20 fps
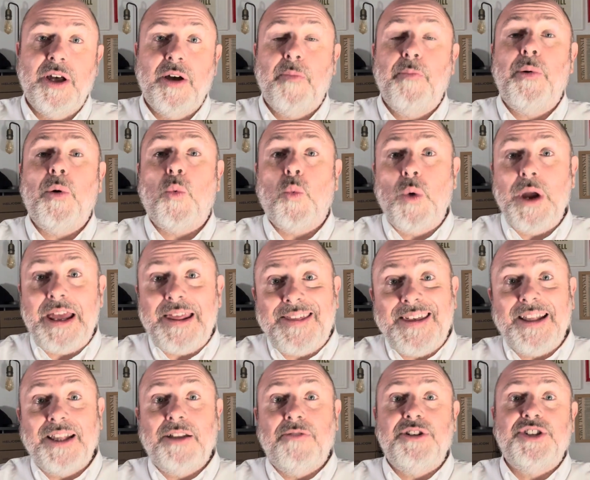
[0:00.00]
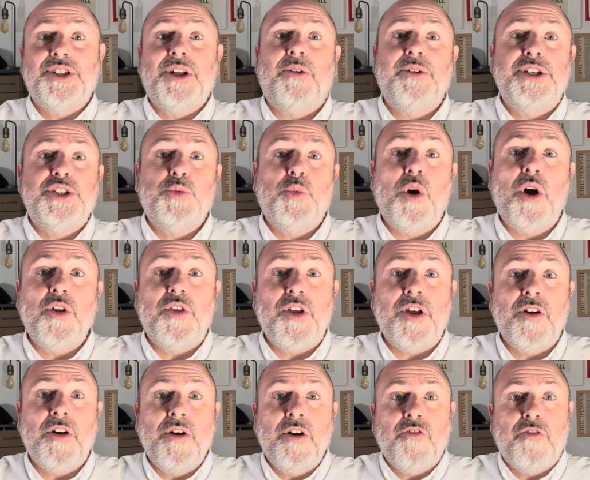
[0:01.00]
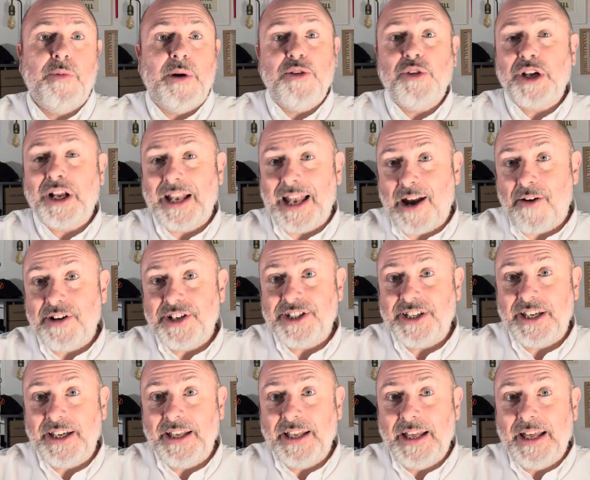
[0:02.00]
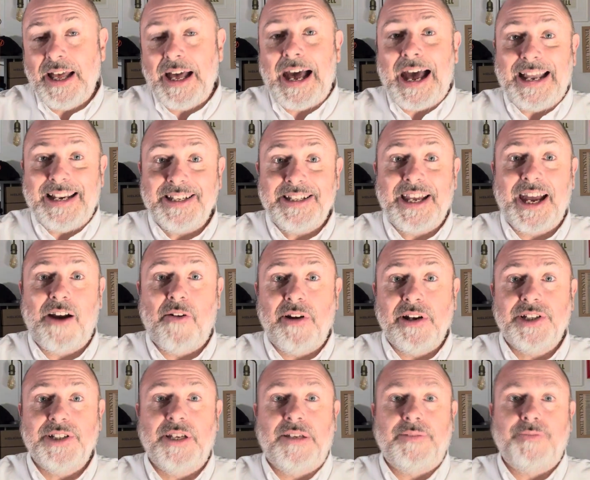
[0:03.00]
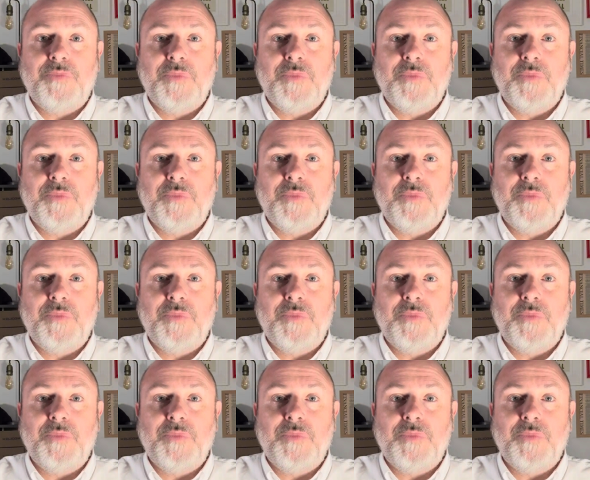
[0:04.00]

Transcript: but we think the result is worth it for both clarity and character.